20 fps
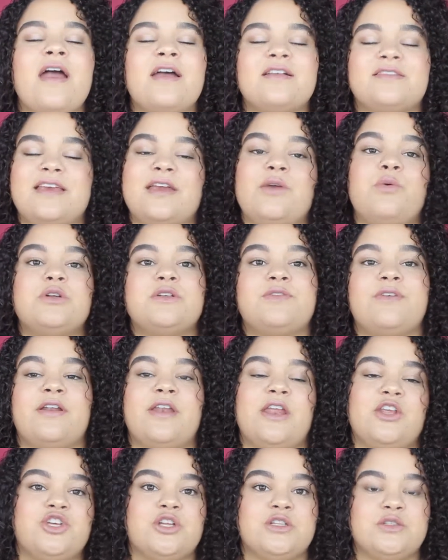seeing which
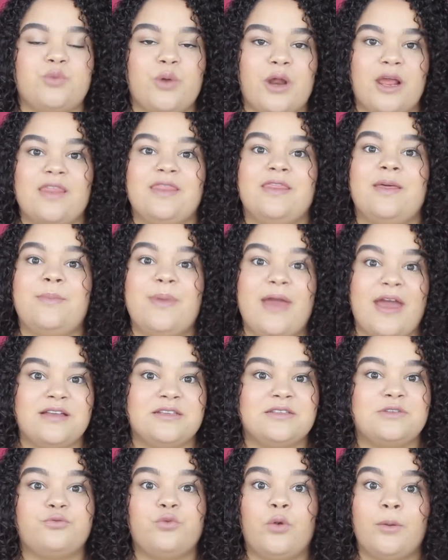foundations work the
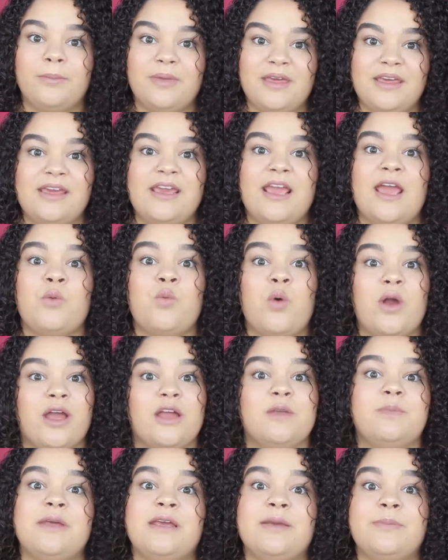best for me and what
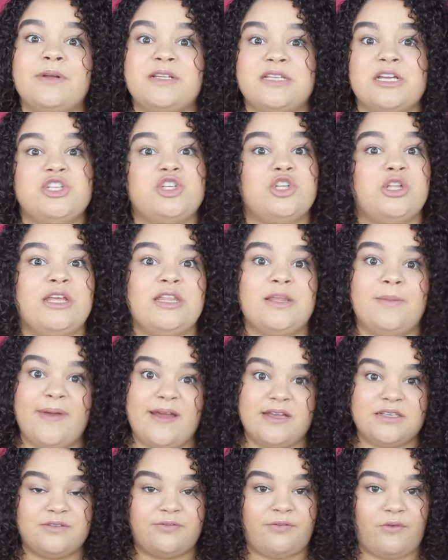could be potentially the
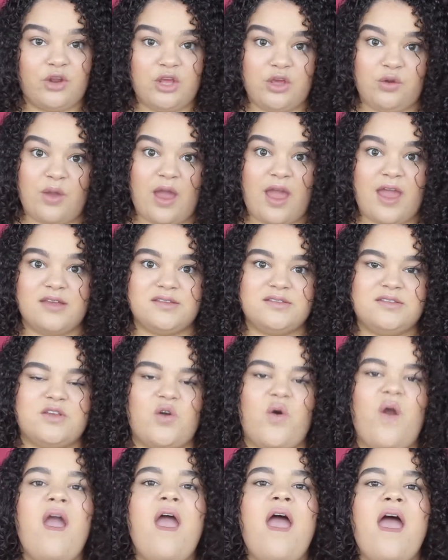best for you guys.
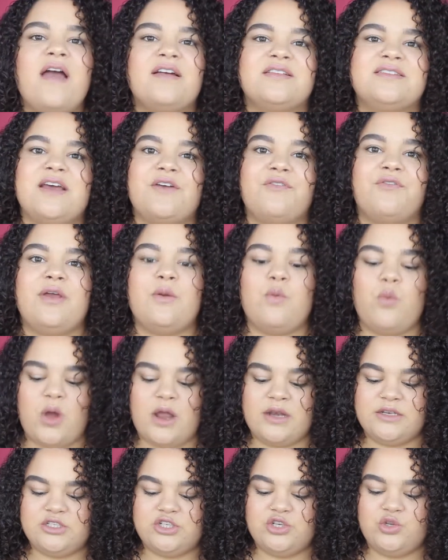So definitely
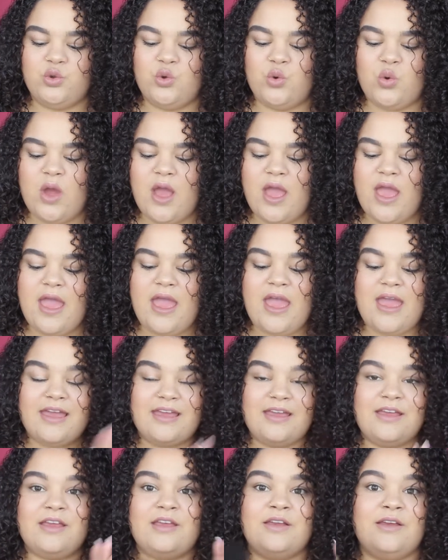want to
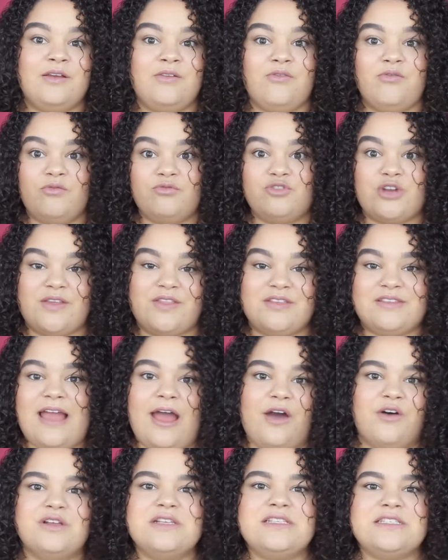try this
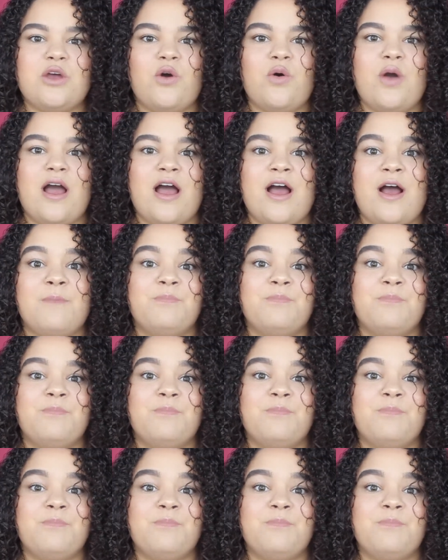out. So